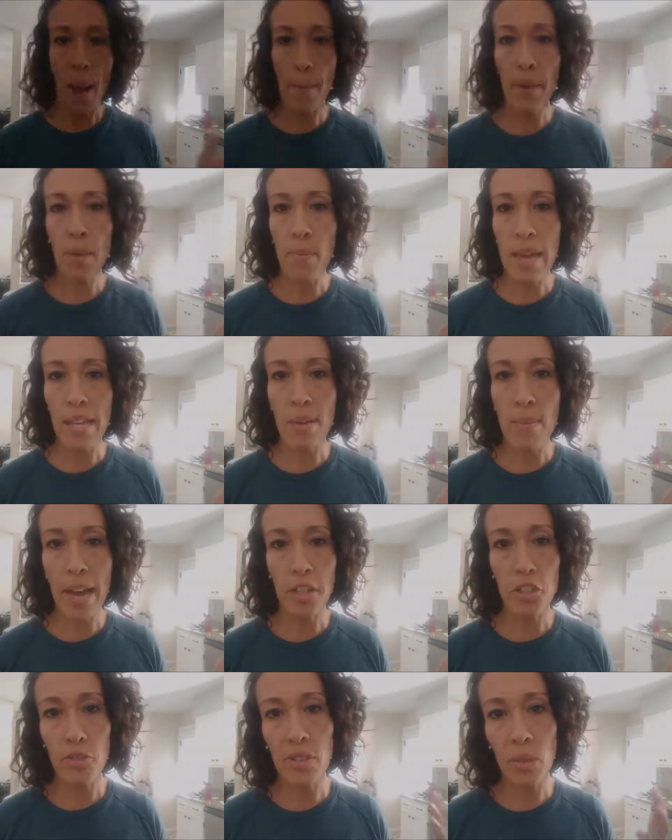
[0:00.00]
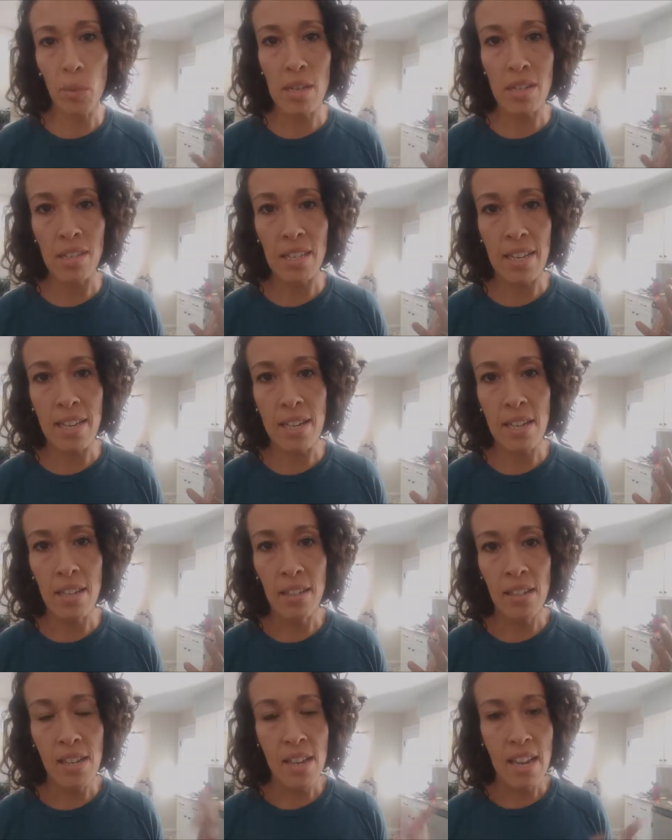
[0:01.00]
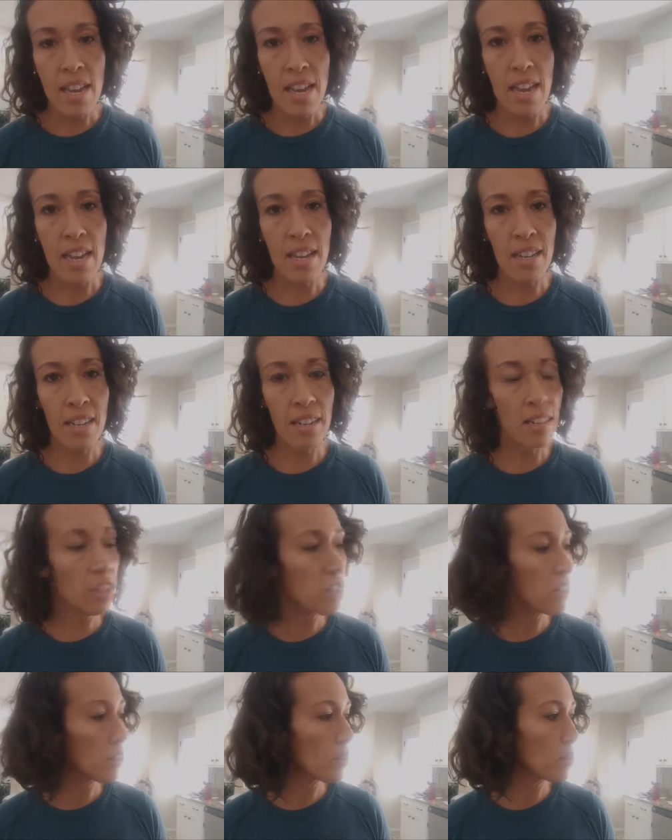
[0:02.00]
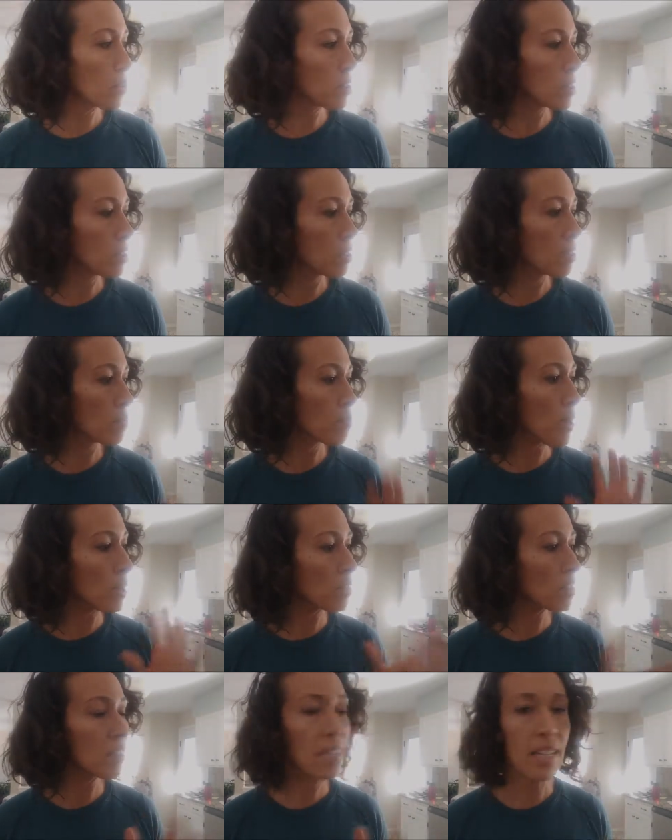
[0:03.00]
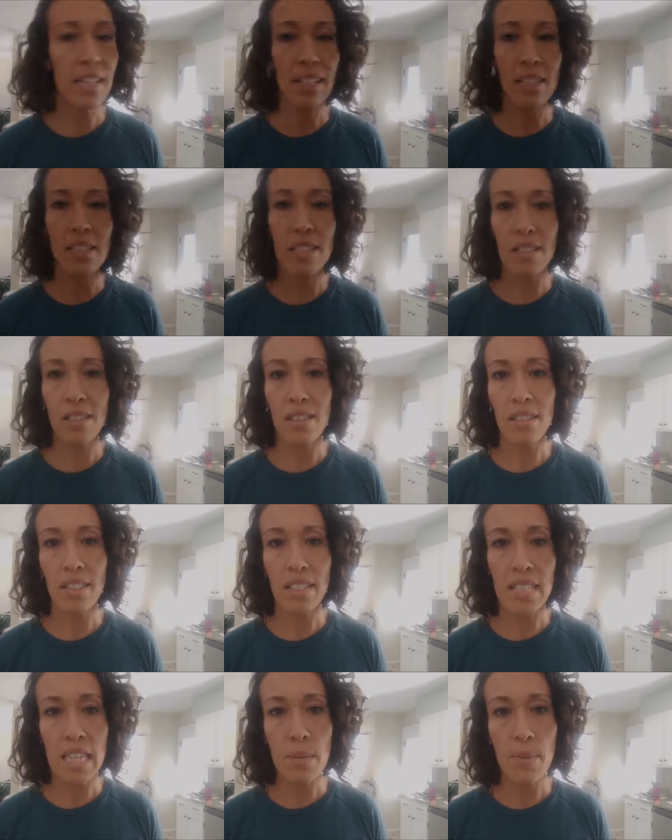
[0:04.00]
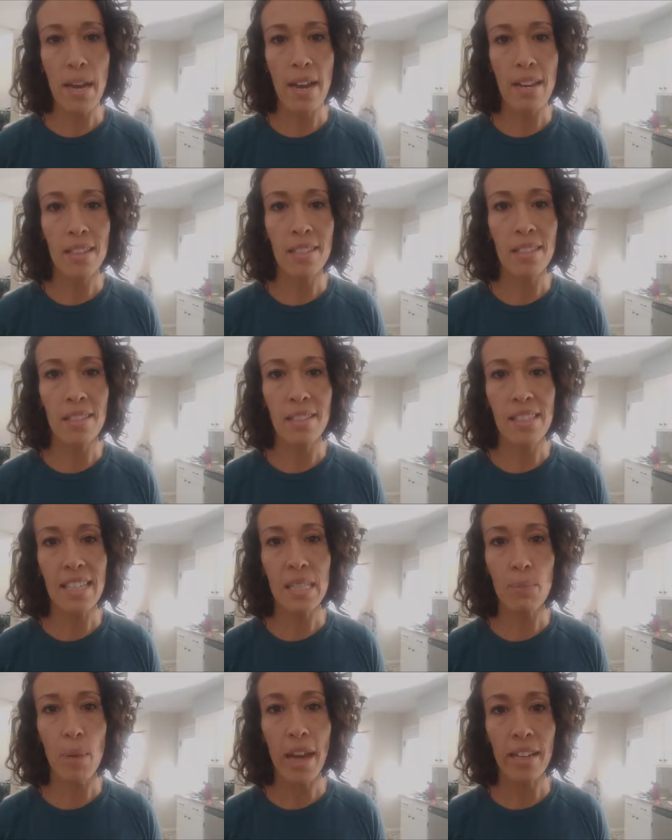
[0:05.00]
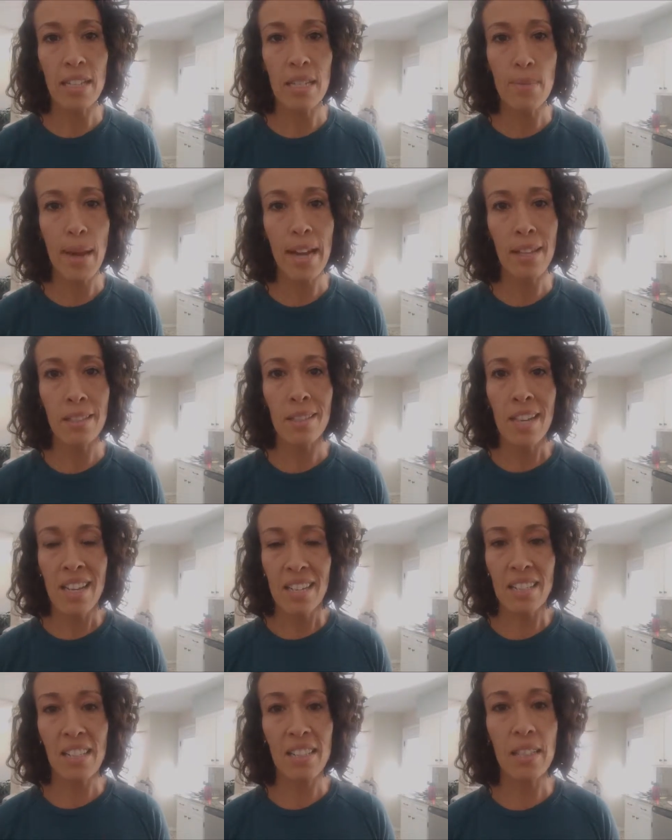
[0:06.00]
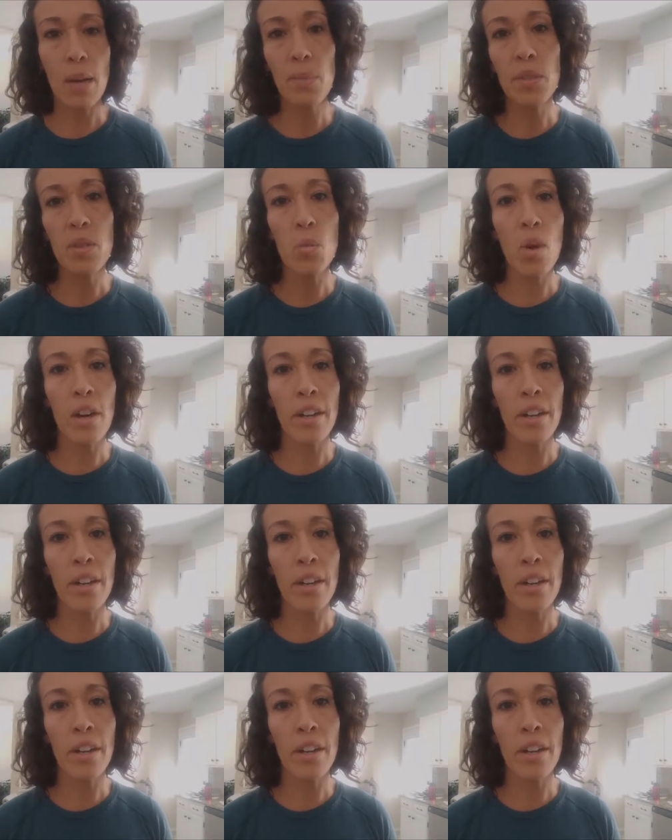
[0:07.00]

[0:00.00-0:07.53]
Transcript: I'm gonna make a batch of sweet tea and I like to use about six tea bags, six black tea bags, six cups of